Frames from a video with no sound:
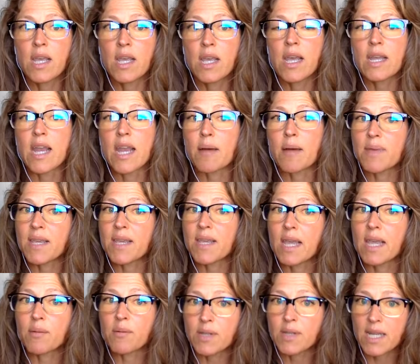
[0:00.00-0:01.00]
not being
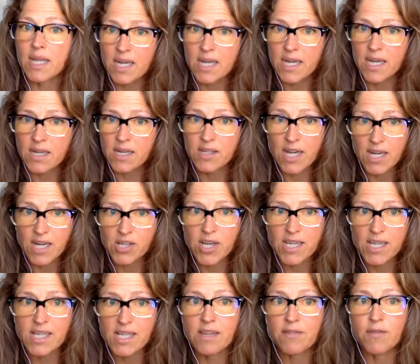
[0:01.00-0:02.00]
able to di
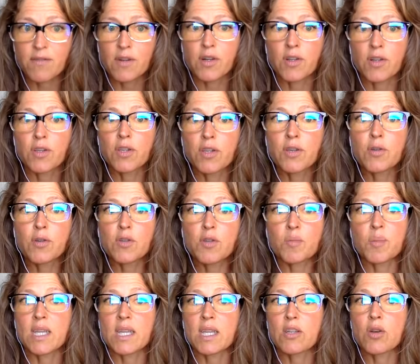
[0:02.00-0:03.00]
digest difficult news,
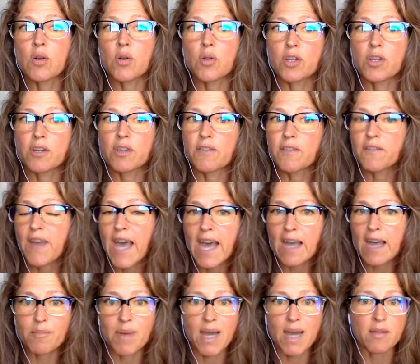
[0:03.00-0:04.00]
being told you're
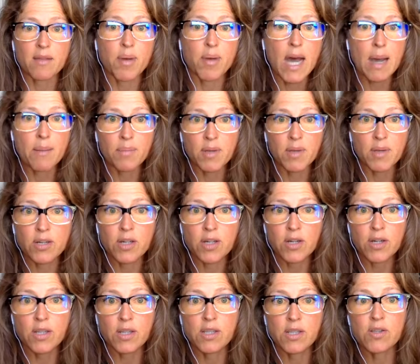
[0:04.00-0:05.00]
fat by the popular
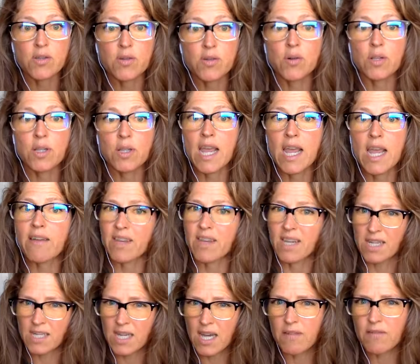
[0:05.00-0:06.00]
girl in school and having
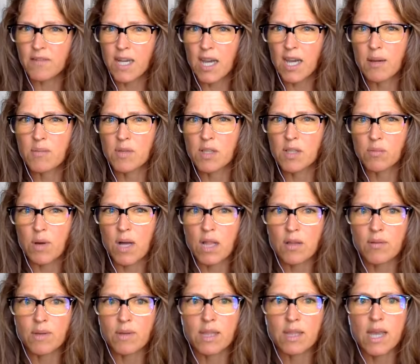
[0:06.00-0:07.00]
a tough time
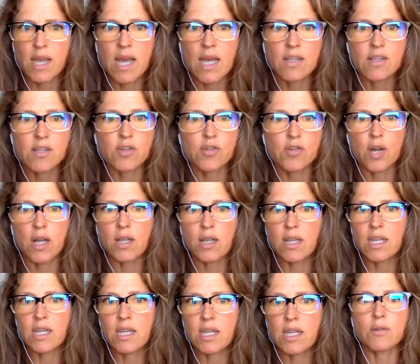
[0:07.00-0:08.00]
swallowing that,
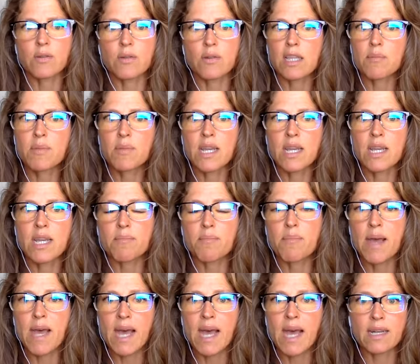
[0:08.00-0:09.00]
struggling to eliminate a
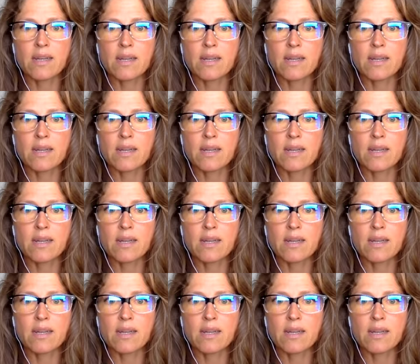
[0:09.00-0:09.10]
bad